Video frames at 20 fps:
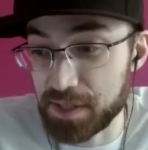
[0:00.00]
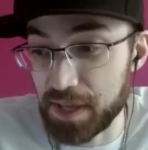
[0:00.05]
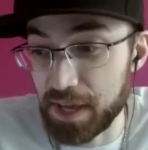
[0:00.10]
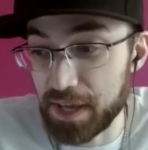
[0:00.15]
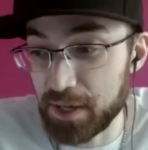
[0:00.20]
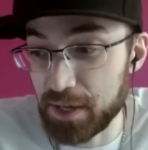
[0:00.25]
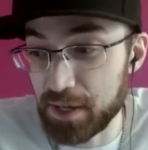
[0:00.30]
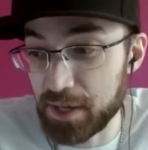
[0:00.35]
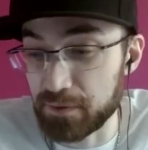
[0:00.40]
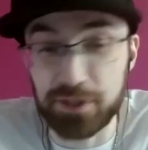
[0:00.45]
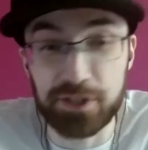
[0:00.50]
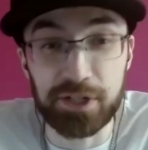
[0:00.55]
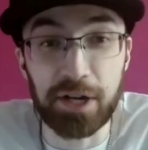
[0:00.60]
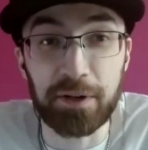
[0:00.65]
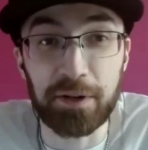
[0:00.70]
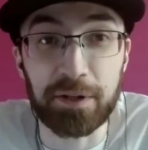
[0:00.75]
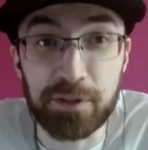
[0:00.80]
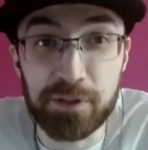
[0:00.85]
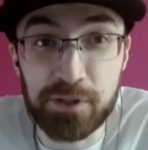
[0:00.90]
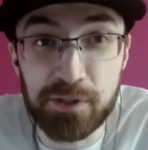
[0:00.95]
Thank you for
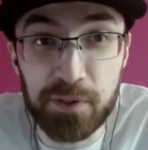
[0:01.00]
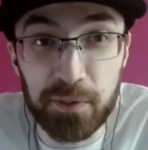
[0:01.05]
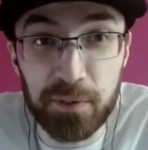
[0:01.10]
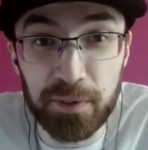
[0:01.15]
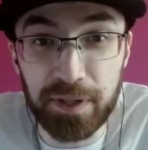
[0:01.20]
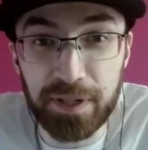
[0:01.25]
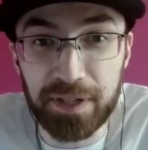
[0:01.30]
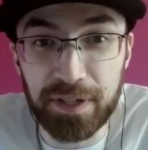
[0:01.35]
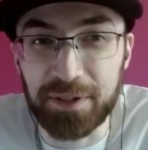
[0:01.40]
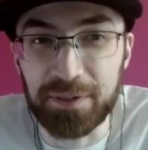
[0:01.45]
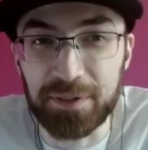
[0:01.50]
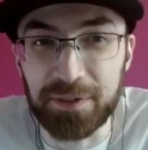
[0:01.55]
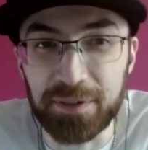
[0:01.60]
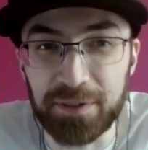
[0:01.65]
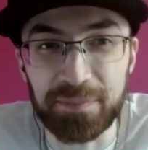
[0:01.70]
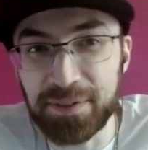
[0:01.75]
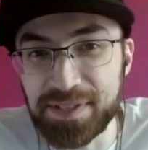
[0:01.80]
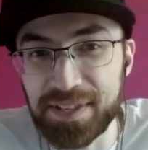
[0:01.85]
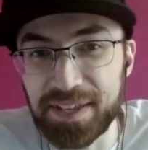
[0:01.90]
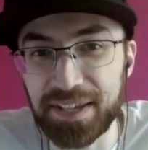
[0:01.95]
sharing your story, your
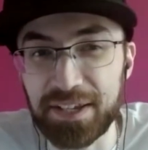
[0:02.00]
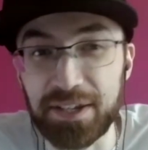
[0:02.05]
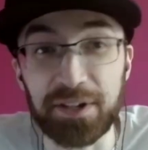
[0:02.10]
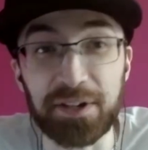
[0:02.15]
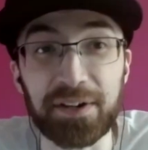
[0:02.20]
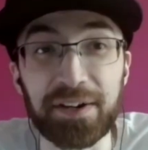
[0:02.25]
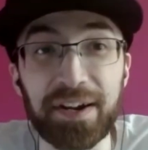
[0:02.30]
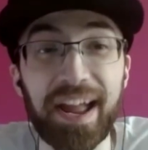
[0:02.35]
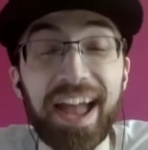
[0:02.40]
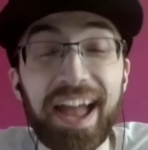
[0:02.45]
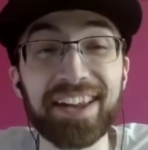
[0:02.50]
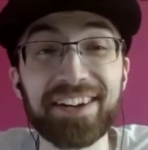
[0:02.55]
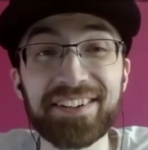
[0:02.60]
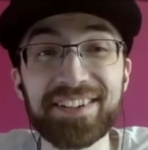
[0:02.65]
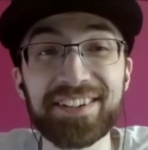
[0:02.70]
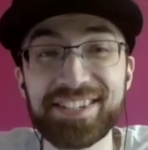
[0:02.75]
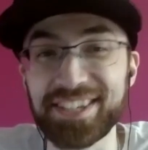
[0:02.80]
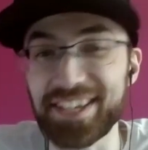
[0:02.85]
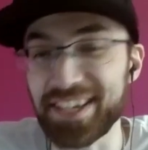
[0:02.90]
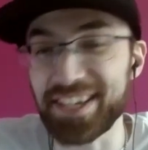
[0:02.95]
music, your
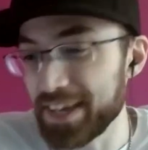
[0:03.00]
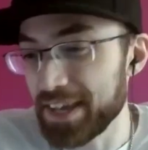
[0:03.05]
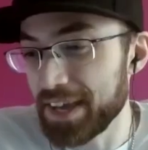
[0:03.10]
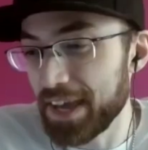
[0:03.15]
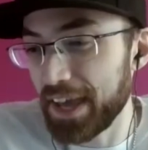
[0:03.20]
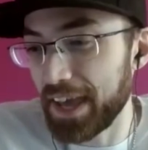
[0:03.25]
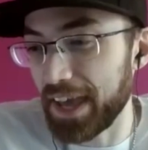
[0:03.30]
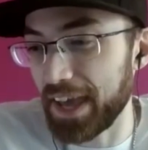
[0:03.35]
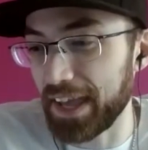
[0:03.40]
energy.